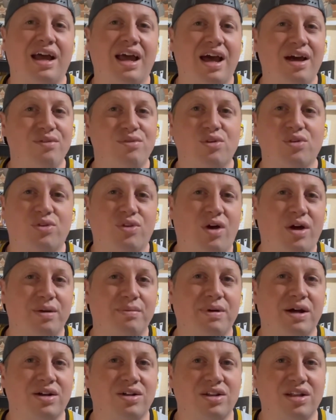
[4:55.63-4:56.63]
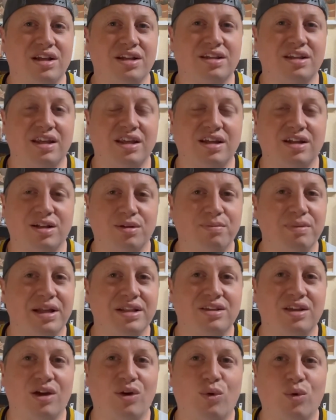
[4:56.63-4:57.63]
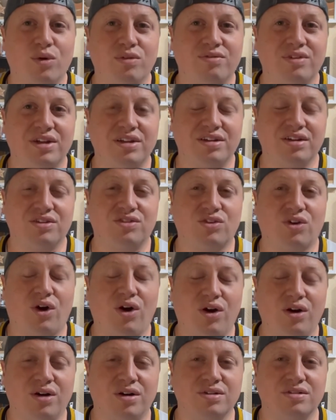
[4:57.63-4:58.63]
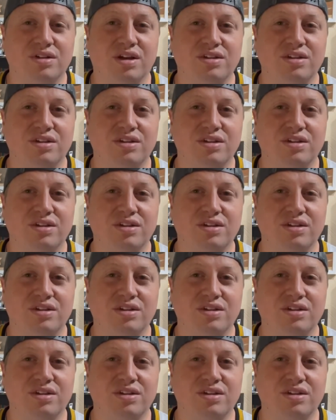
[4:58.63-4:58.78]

ever thought about collecting Clemente or vintage cards.